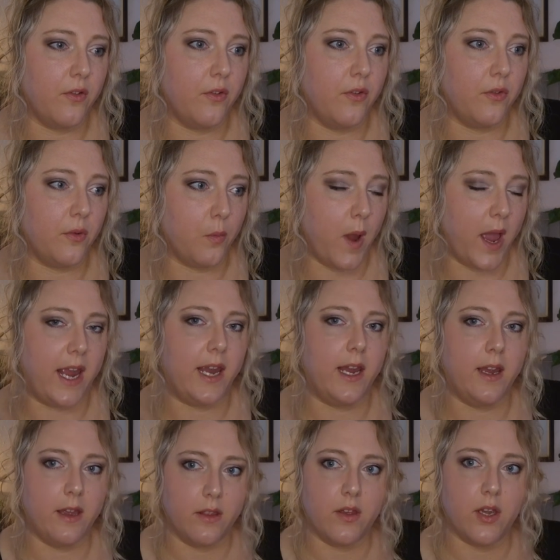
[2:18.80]

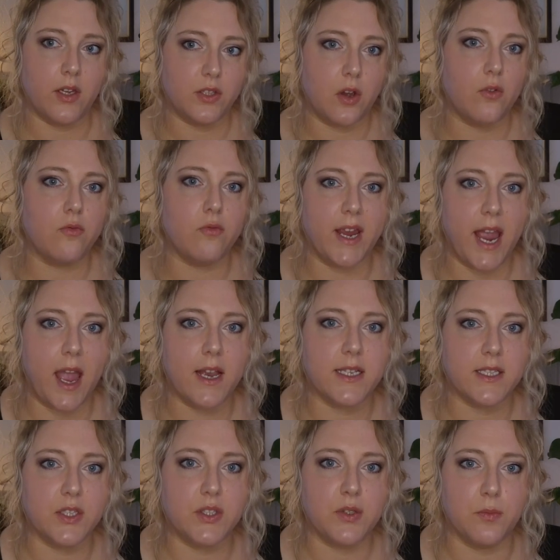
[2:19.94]
way that a dog
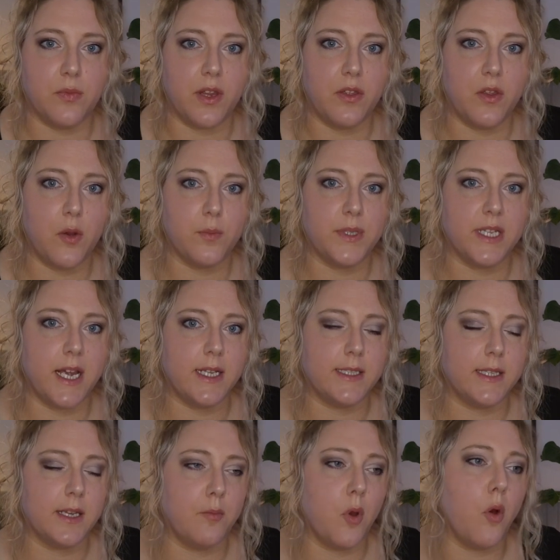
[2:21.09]
reacts to something that upsets
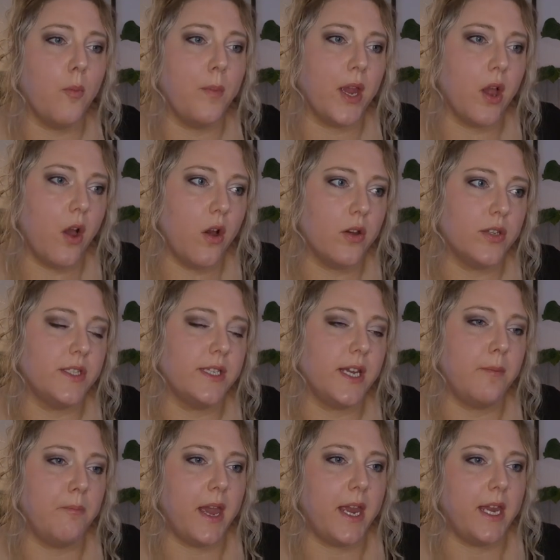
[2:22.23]
them, or because
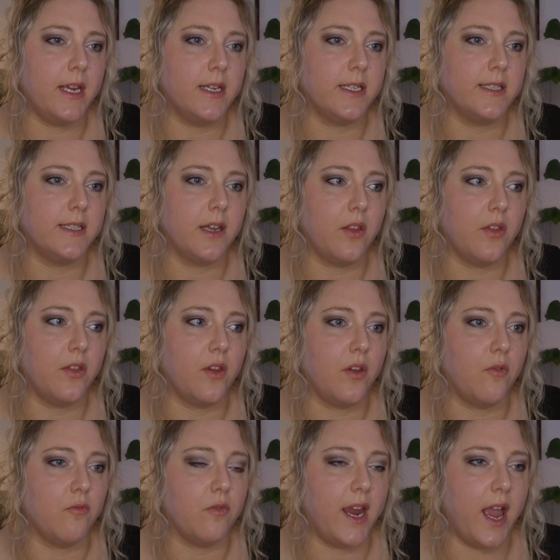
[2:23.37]
it makes the
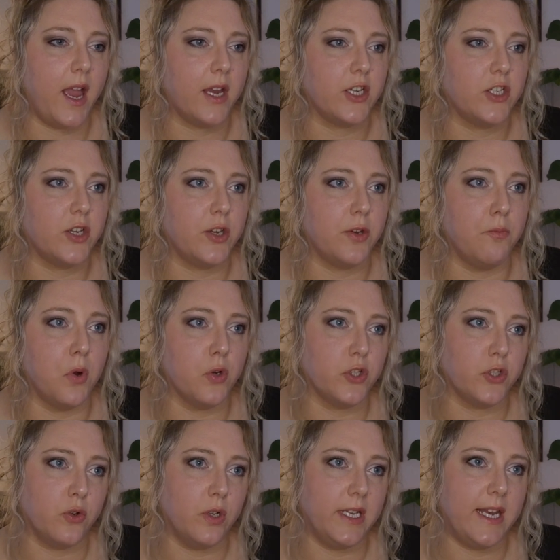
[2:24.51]
reaction more
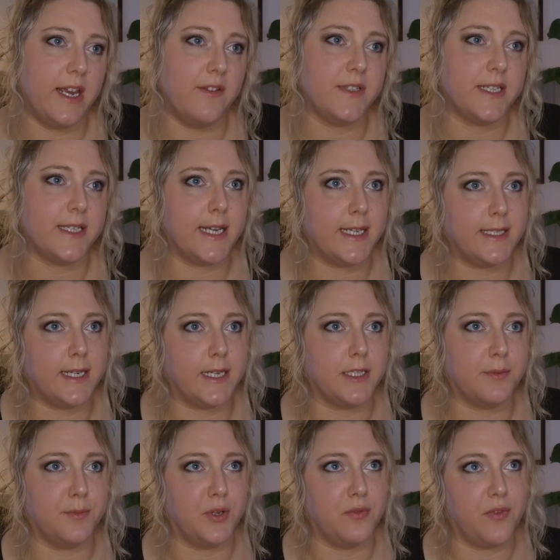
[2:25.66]
short-lived and easier to
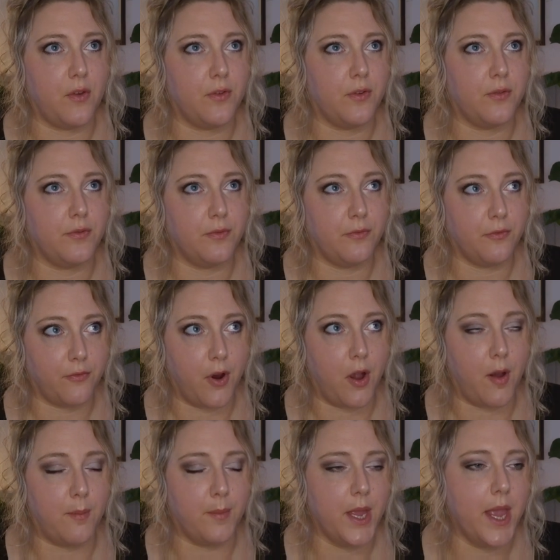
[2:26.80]
move on
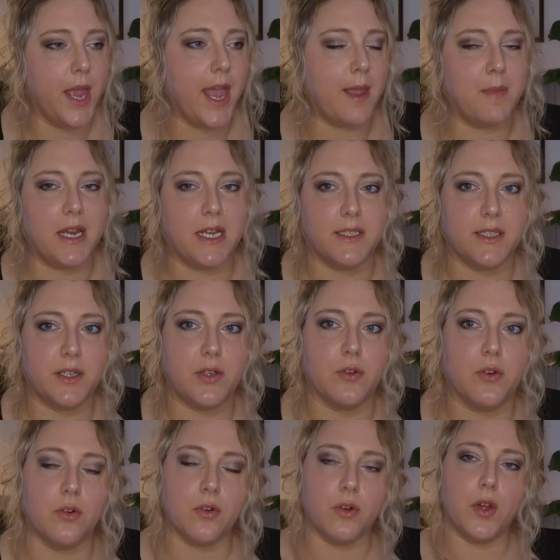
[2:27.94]
from. It means that
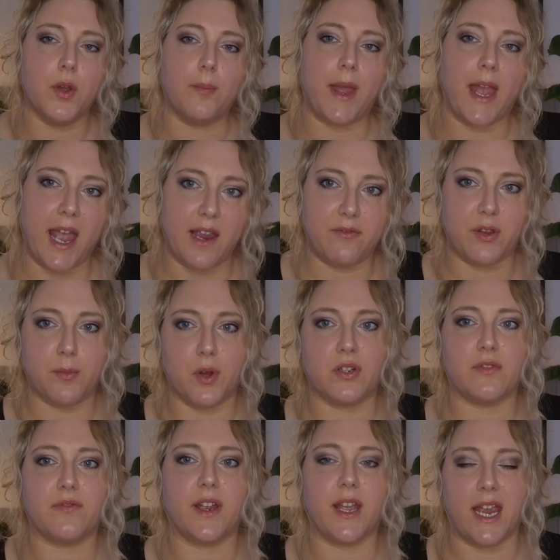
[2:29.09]
your behaviour
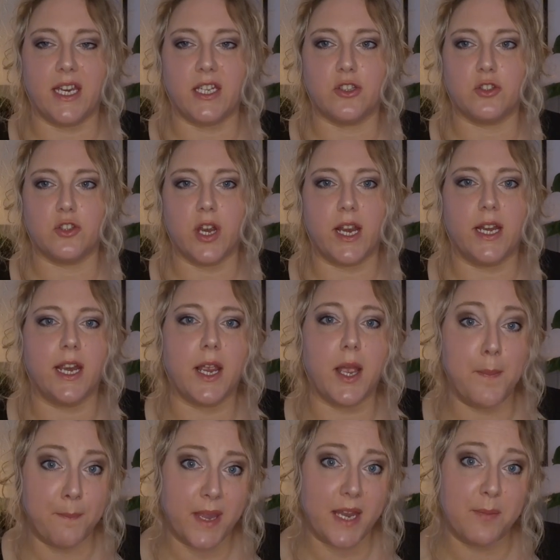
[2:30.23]
modification training
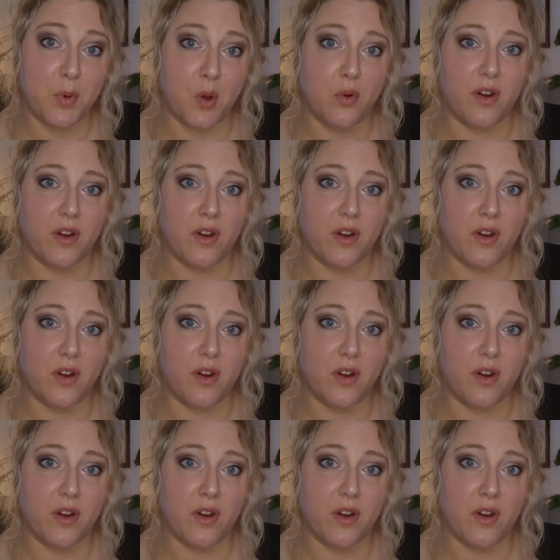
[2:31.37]
can be more